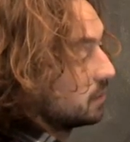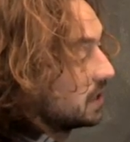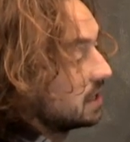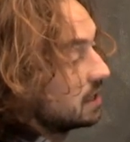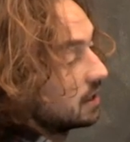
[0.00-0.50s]

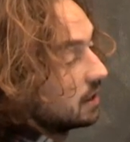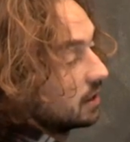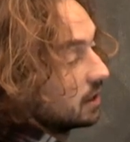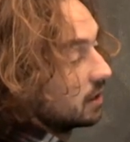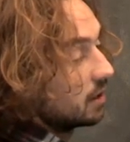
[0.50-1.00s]
b,
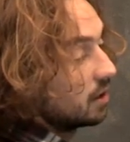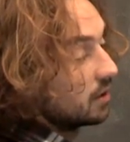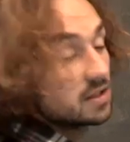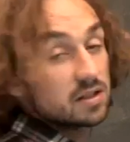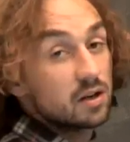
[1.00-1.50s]
and
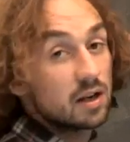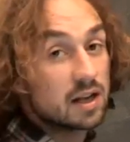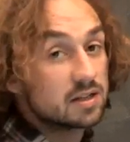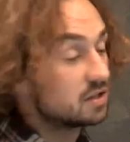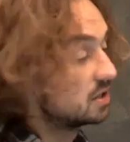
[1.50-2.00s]
r, that's the only
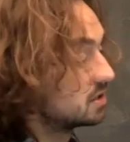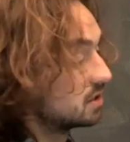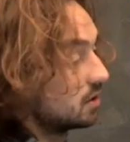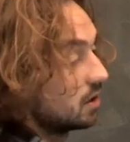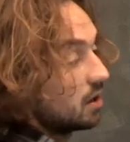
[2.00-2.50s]
letters you need
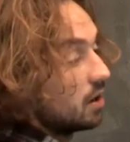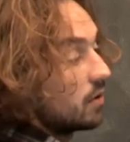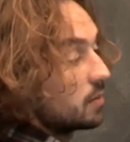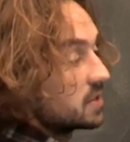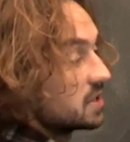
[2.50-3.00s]
to know. r
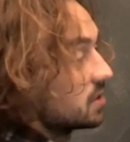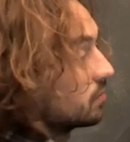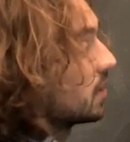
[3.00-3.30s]
represents the